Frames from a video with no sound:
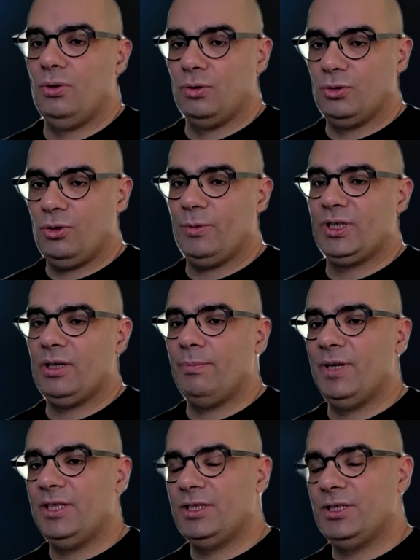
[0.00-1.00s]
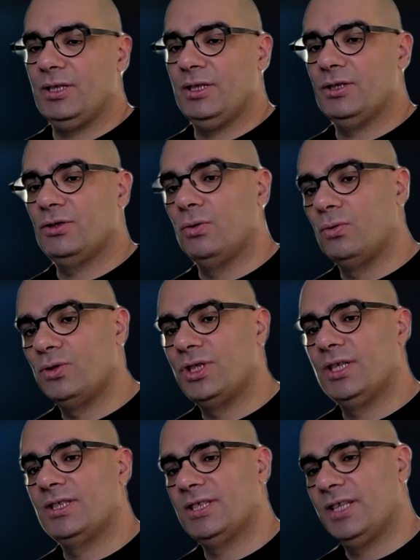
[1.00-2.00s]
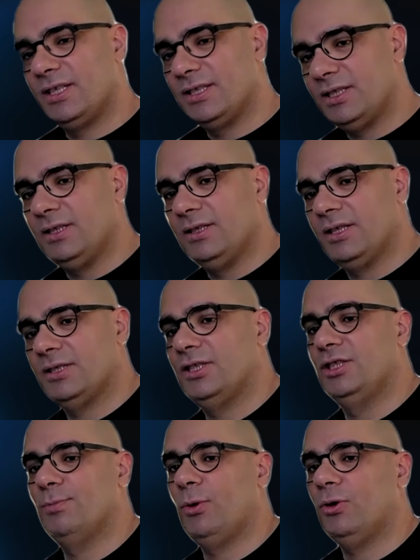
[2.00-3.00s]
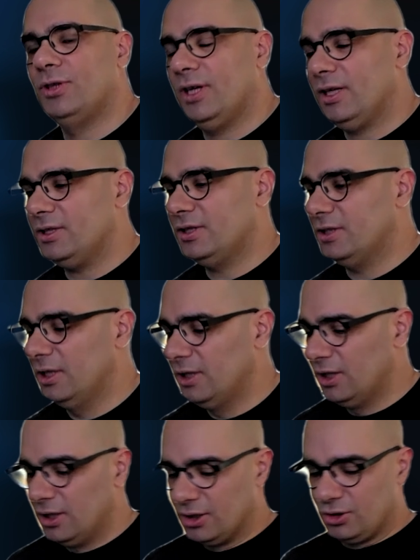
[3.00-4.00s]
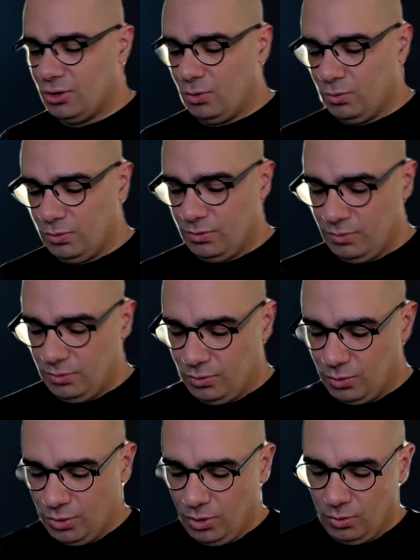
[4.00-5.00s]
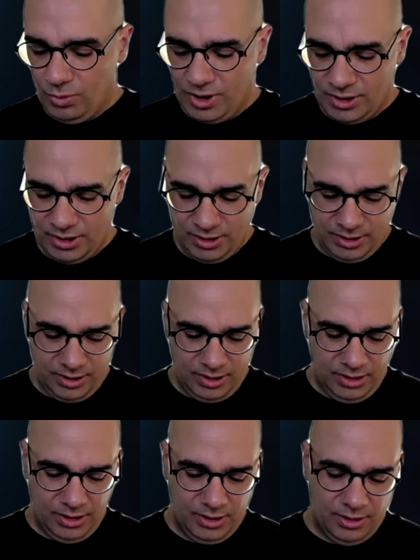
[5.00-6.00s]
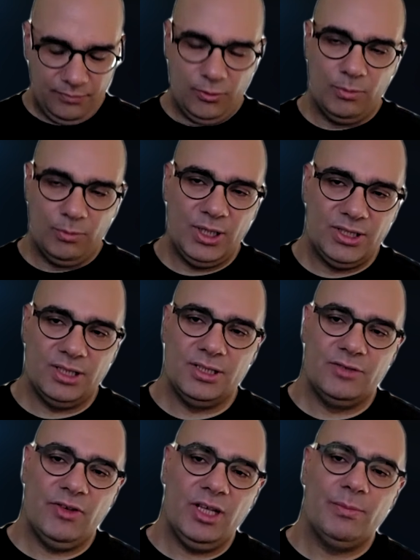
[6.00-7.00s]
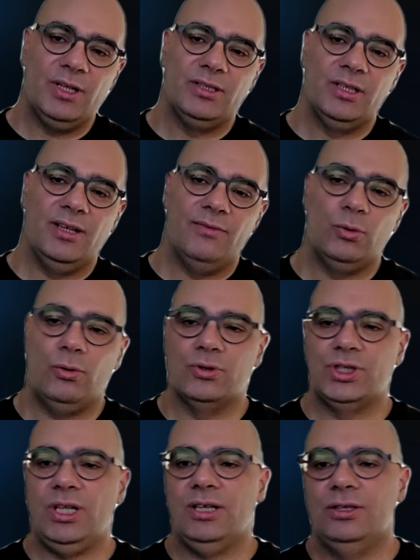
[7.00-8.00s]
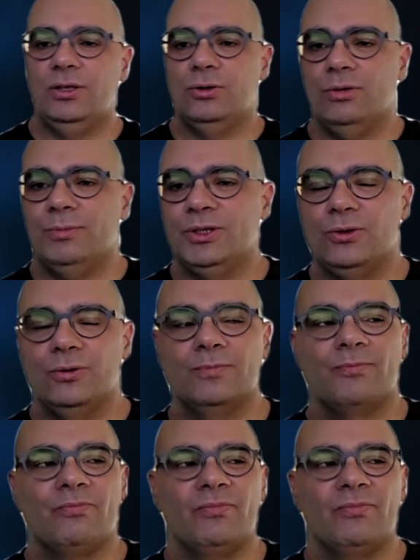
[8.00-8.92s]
automata-based solutions and synthesis products. So to know whether a formula is satisfiable, they have to construct an automaton.